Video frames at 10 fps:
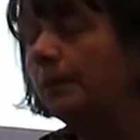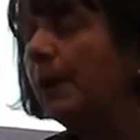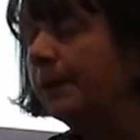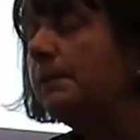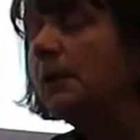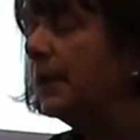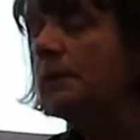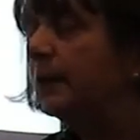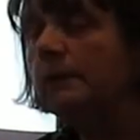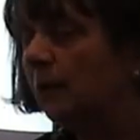puppy milk.
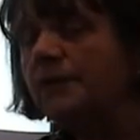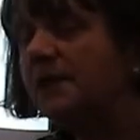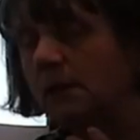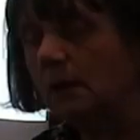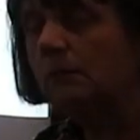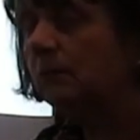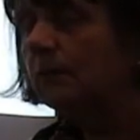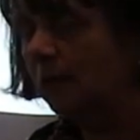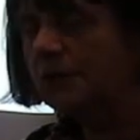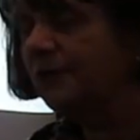Obviously, you know not